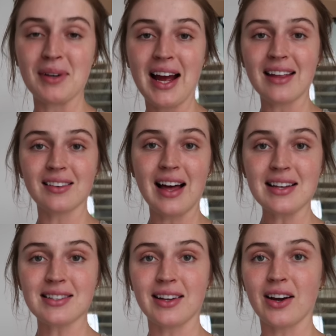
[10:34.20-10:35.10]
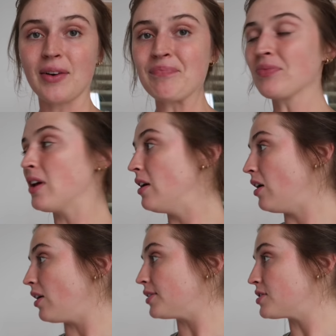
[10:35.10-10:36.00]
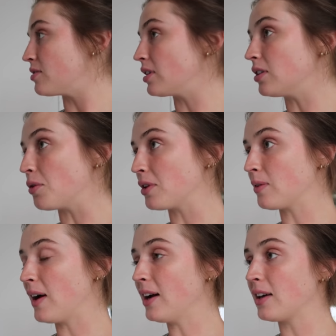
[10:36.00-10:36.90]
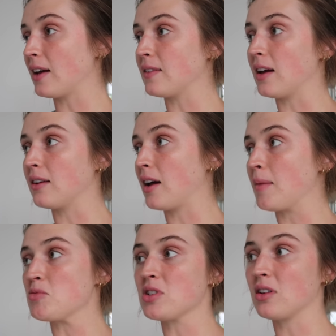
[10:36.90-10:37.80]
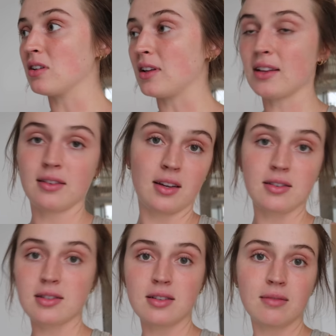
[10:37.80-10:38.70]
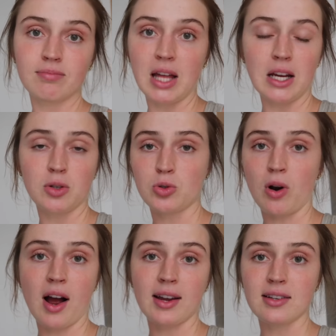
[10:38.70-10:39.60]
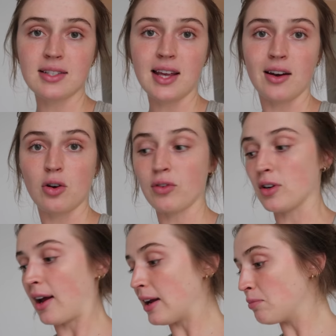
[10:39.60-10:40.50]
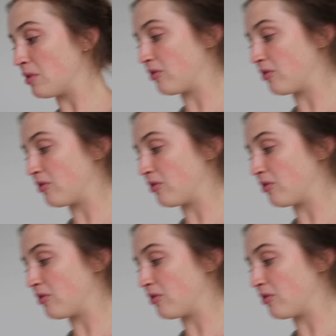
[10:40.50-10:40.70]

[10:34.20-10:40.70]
I'm gonna add the last layer onto the clothing rack, and then I'm just gonna let this like dry and set in overnight